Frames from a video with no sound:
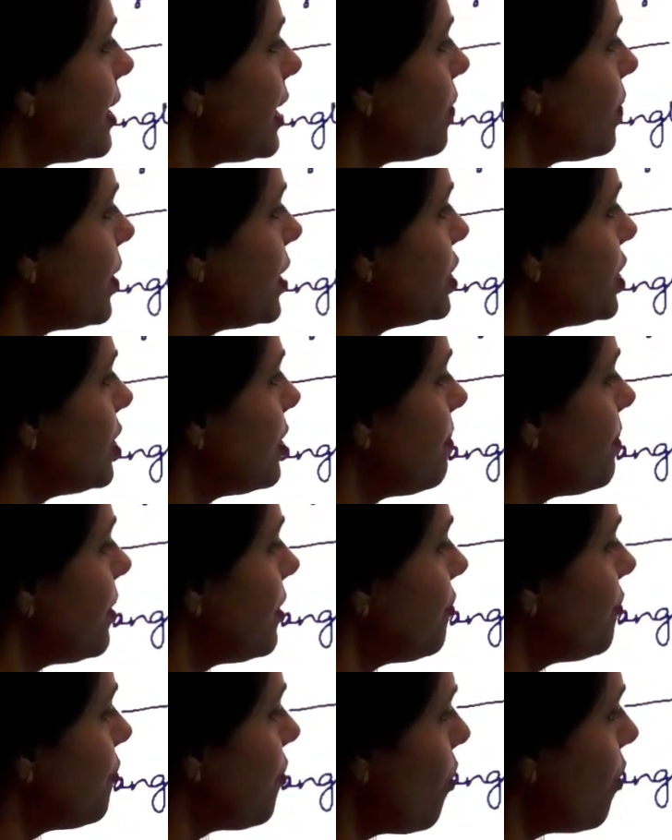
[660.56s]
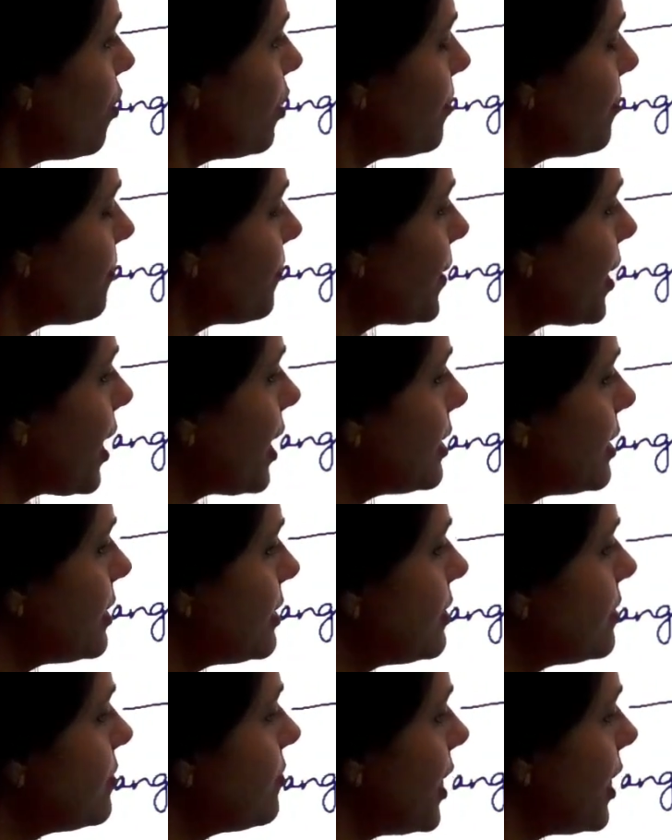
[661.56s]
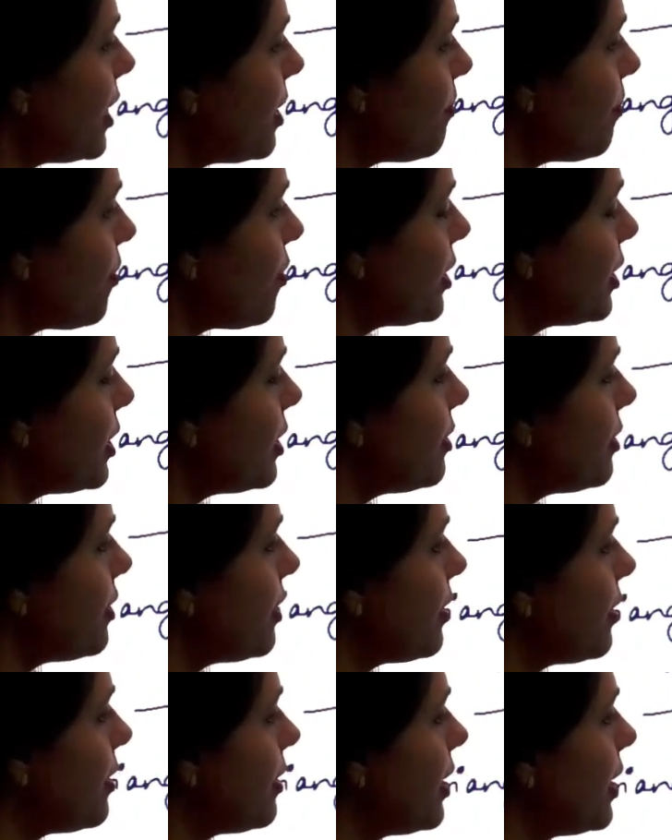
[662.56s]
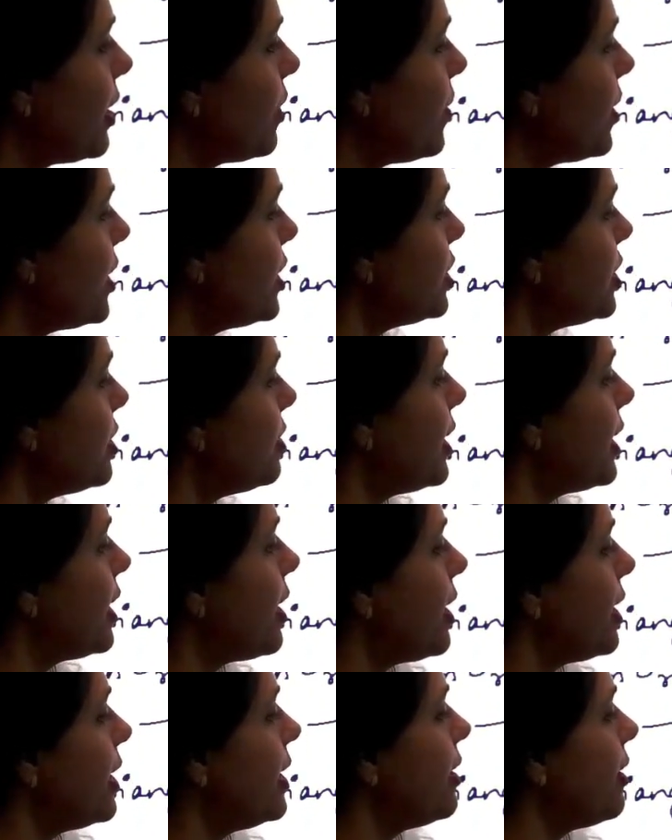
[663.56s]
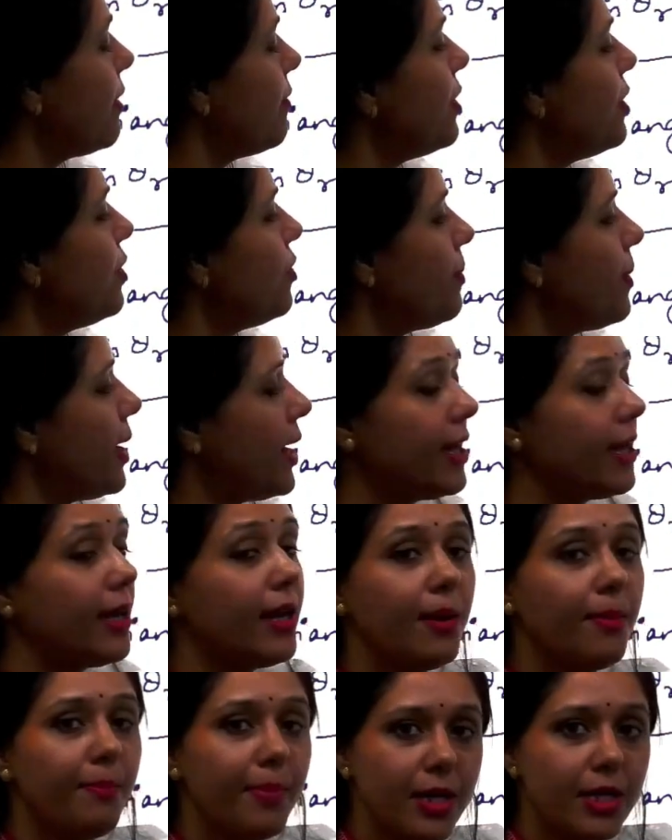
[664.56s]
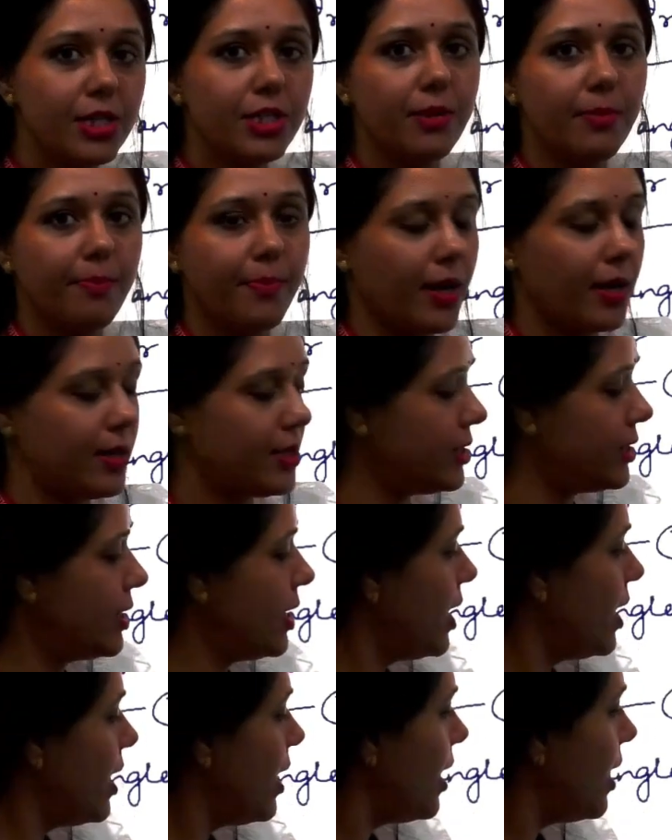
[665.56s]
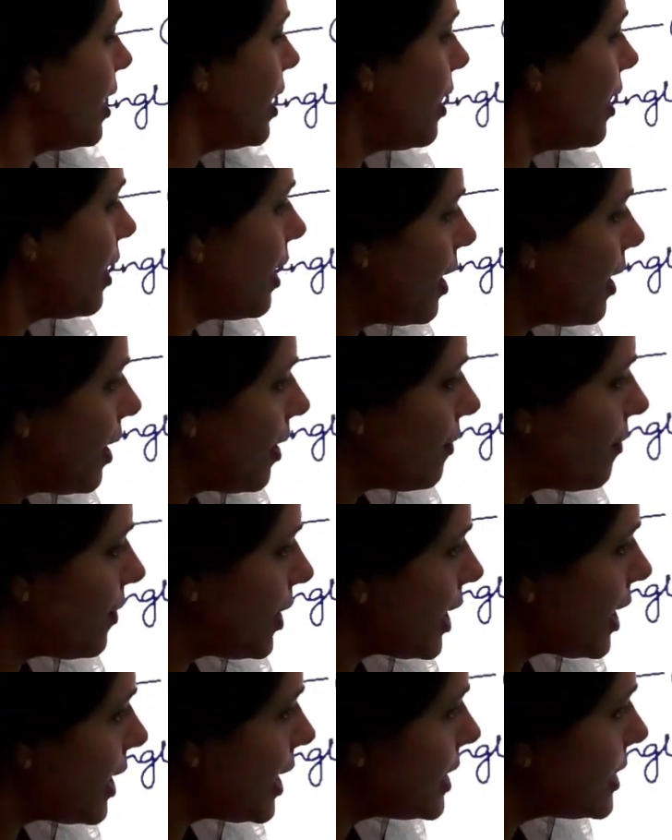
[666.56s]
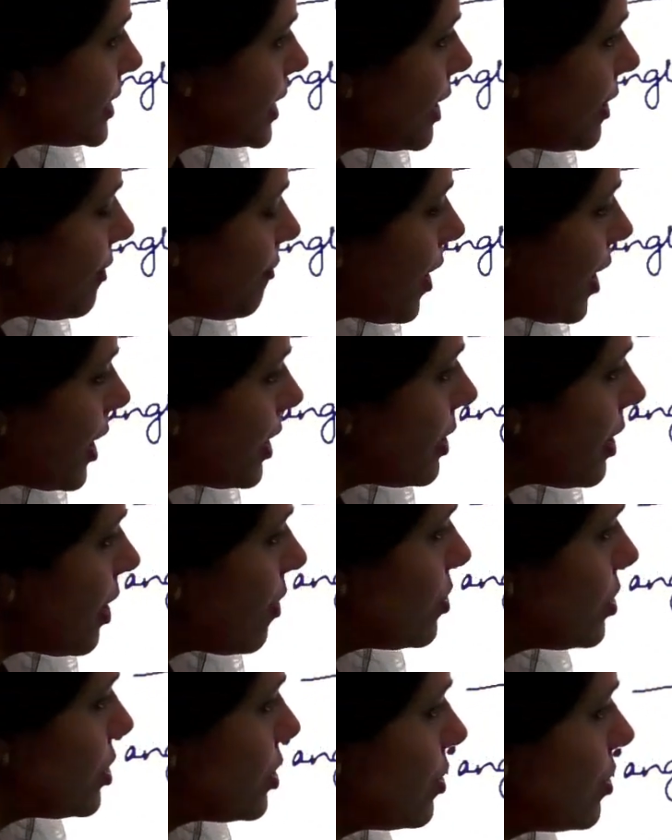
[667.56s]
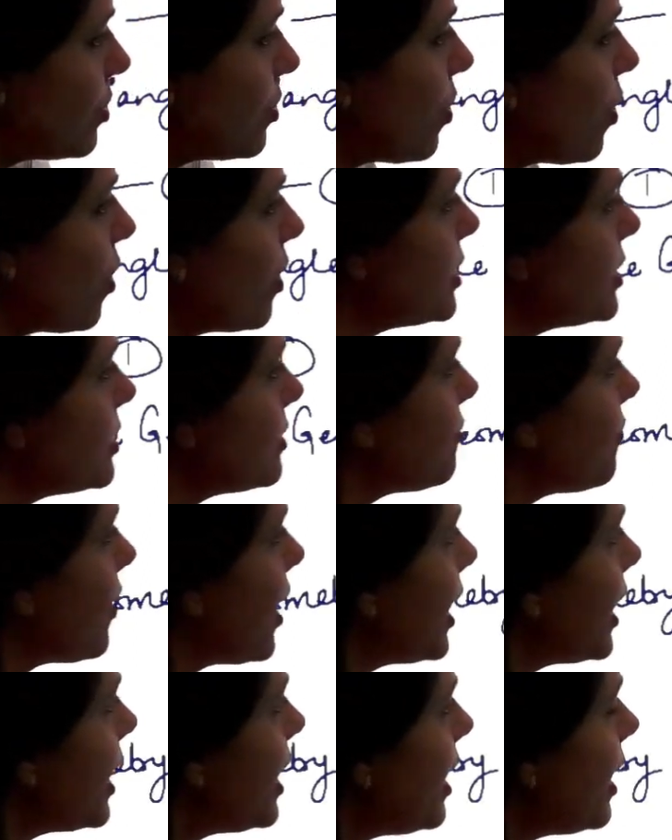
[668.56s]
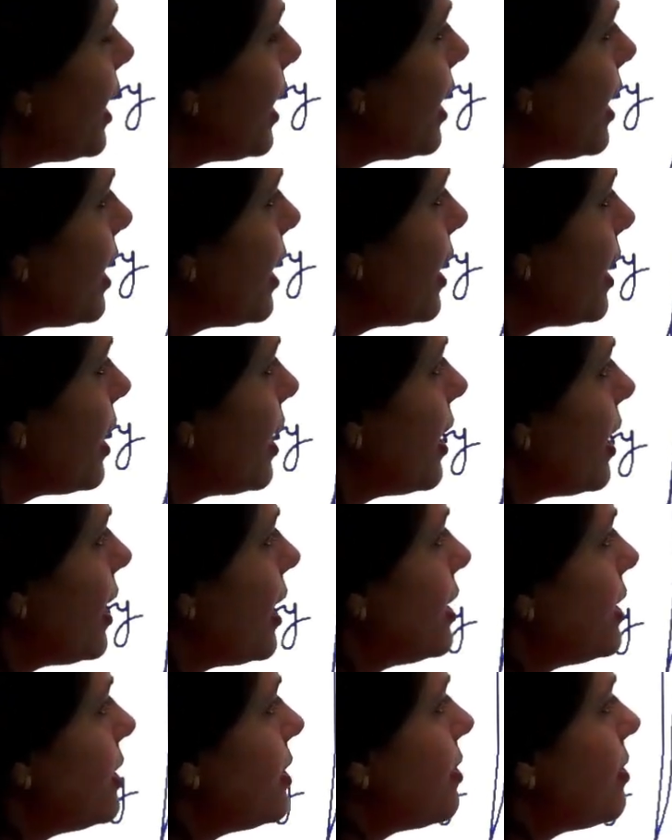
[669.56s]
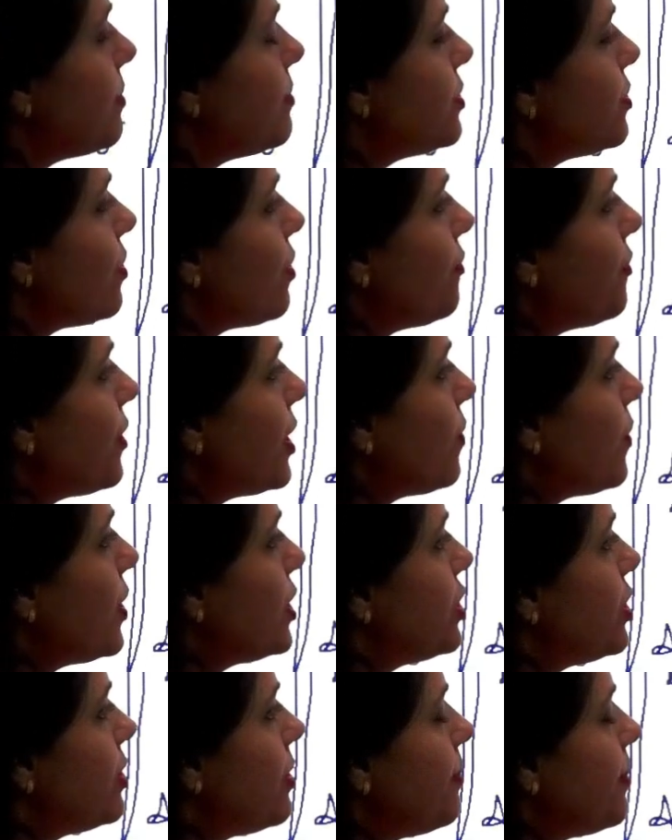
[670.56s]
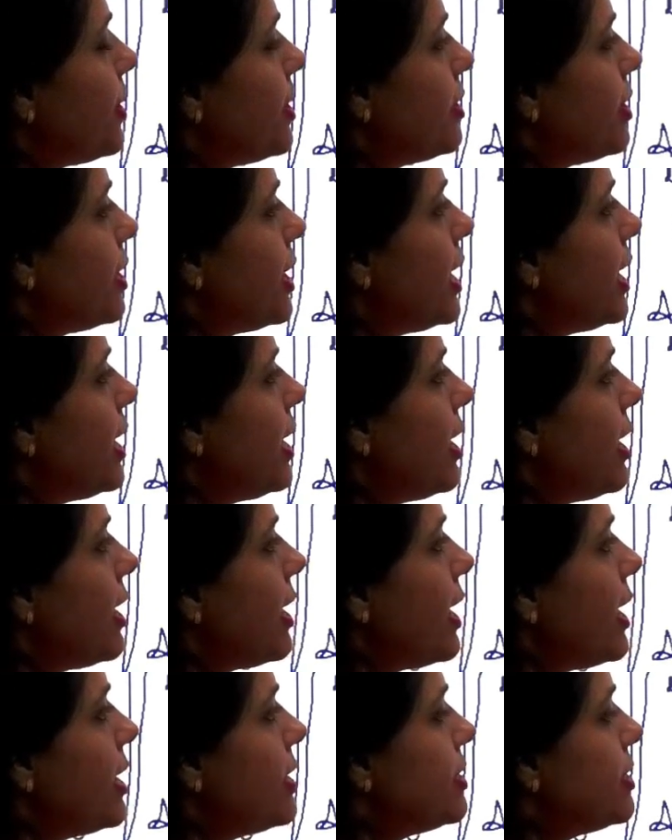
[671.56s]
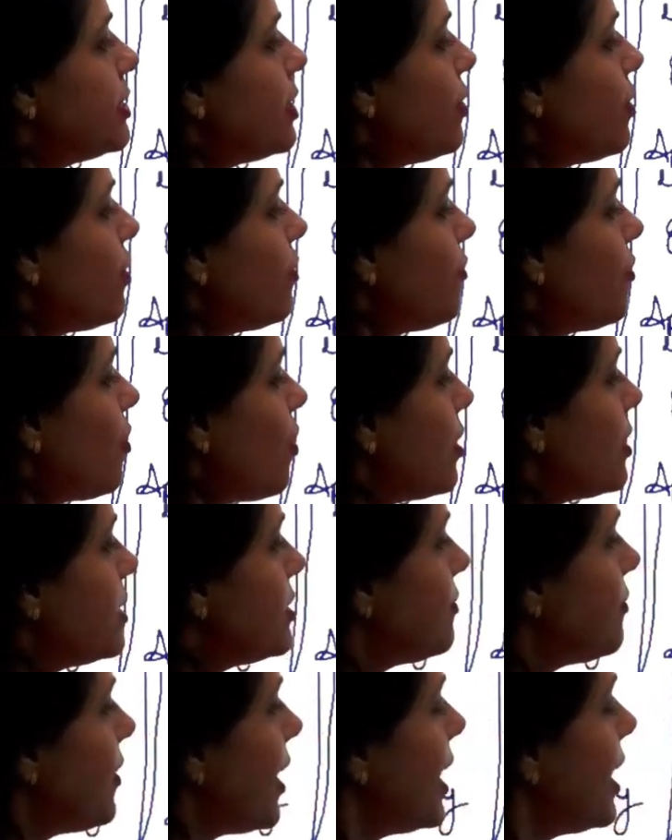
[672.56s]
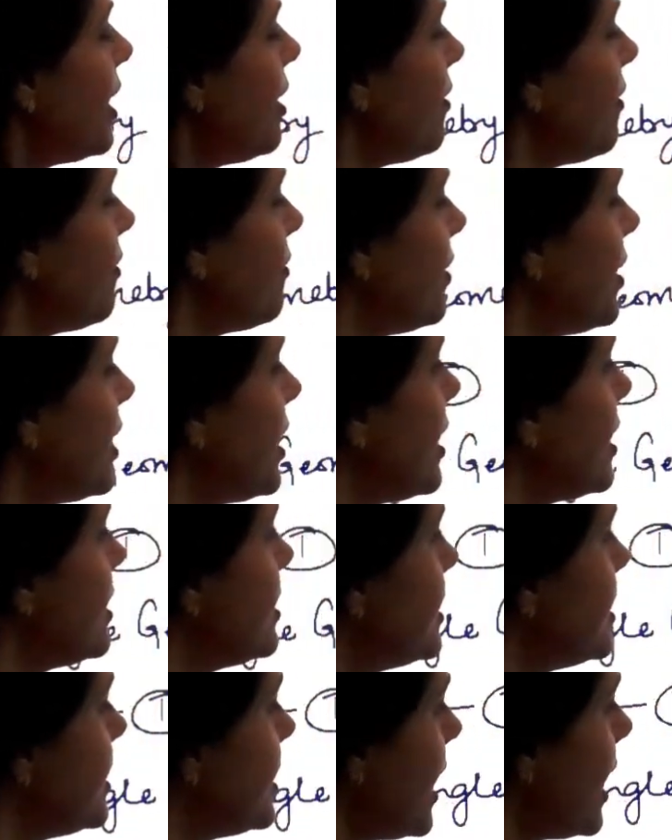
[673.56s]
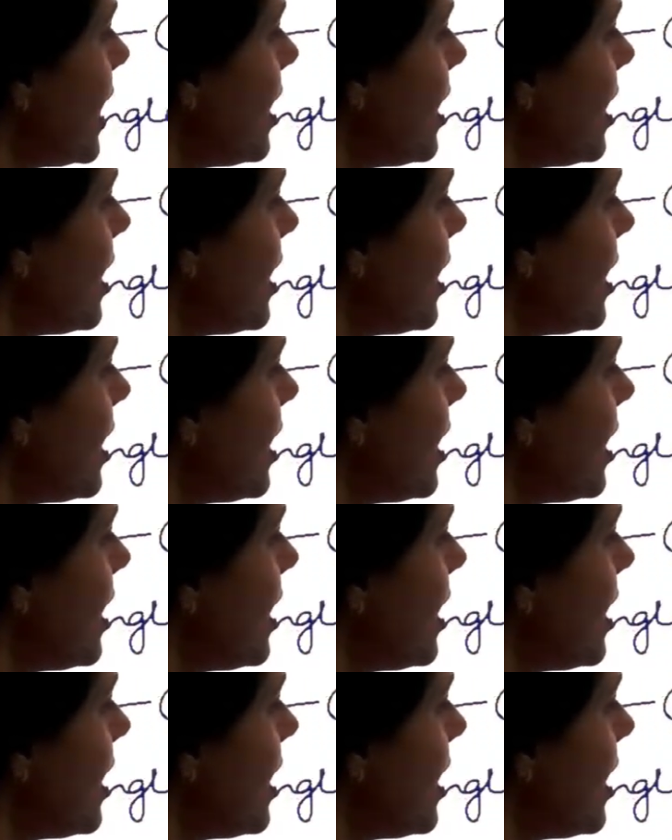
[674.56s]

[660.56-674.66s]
our equation number 4 and this is very important equation regarding our numerical aperture part. We can easily find out cos phi in terms of equation number 3. Instead of cos phi, we can